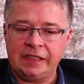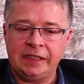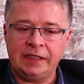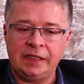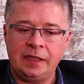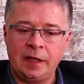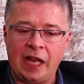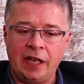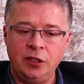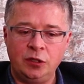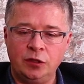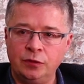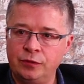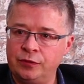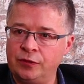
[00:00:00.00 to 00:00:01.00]

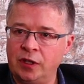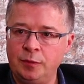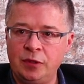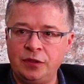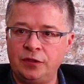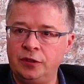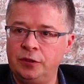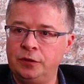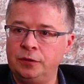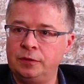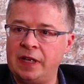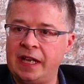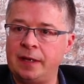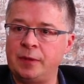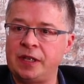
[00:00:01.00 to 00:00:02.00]
and you can find me
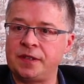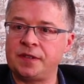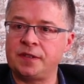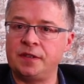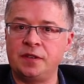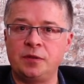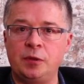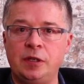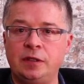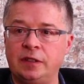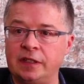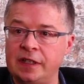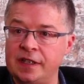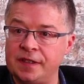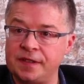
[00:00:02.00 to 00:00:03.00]
through Animas as
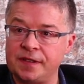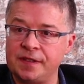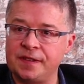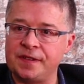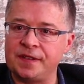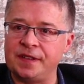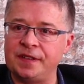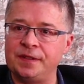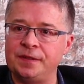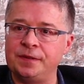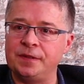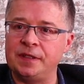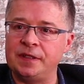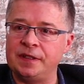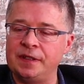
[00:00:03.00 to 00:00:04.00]
well, I guess. So
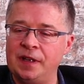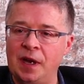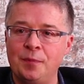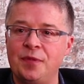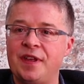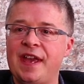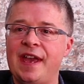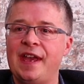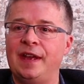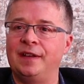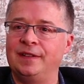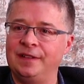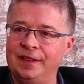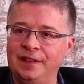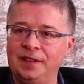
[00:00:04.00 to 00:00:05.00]
I'm
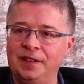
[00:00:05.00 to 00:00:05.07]
there.